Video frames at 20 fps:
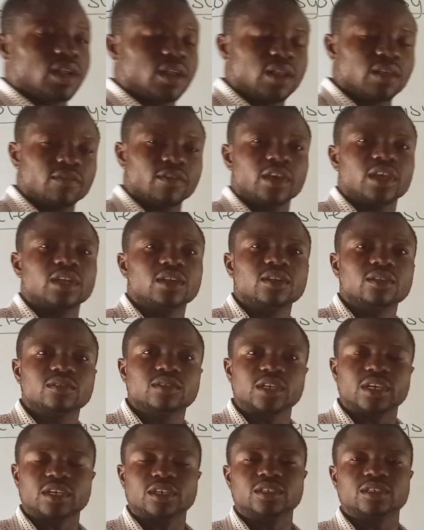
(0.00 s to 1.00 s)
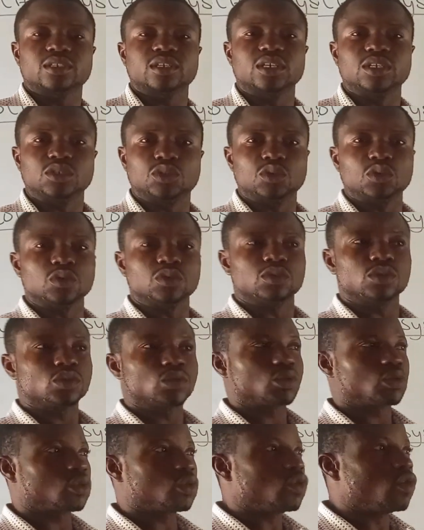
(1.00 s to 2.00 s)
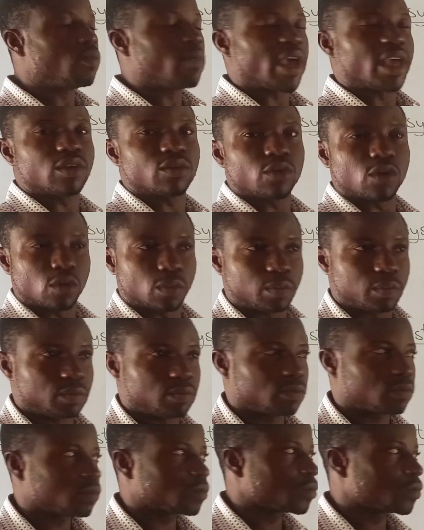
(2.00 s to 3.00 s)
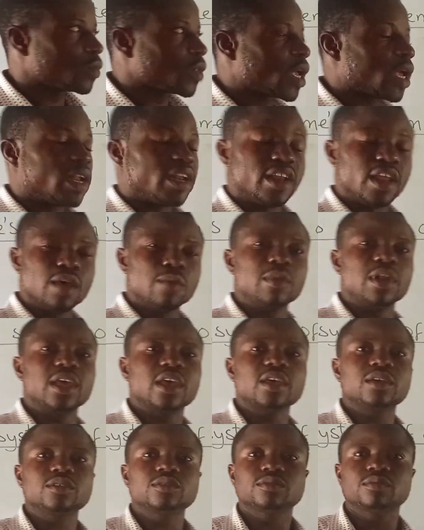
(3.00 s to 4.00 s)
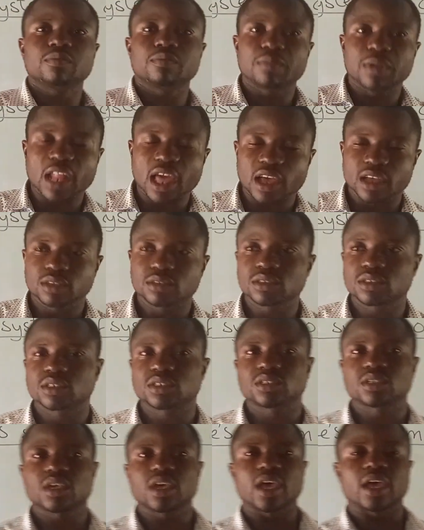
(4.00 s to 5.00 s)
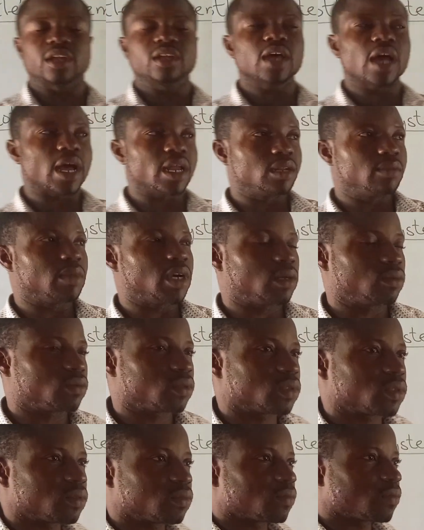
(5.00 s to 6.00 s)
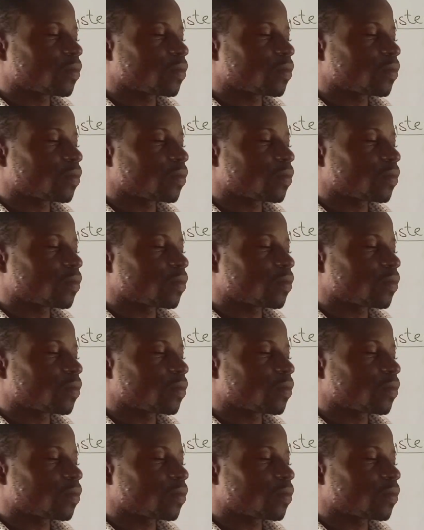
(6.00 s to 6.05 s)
living things into two main groups, namely plants and animals.